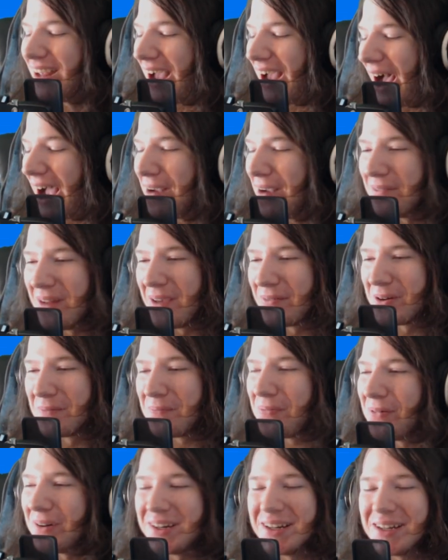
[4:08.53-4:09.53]
I've never
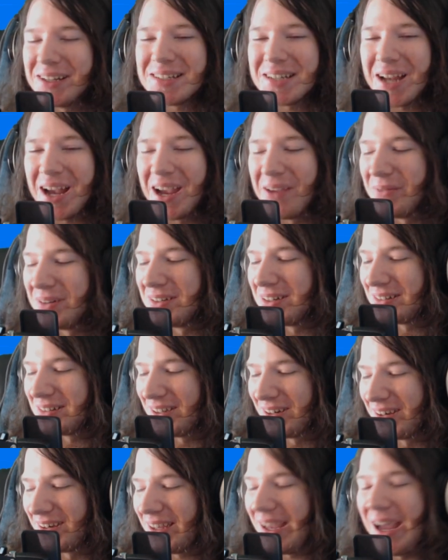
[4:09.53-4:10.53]
put in time into
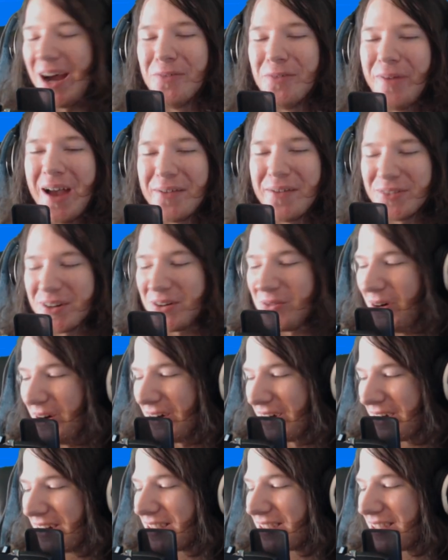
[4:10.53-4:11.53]
learning how Maverick
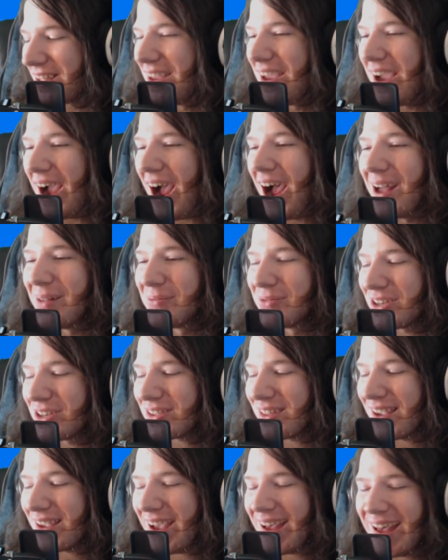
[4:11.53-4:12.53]
works. I'm just
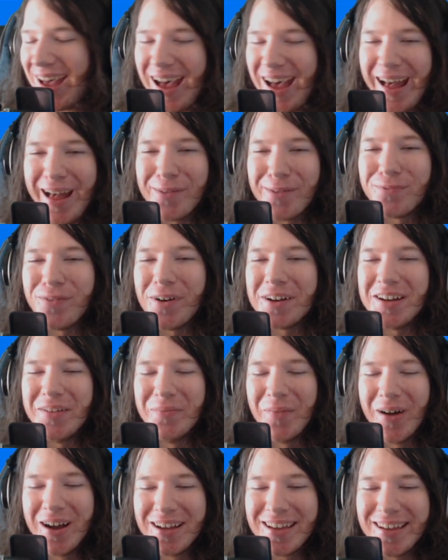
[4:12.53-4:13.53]
like, haha, funny
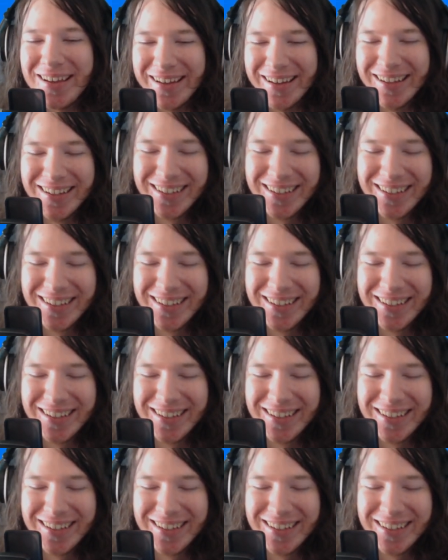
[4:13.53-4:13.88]
monkey.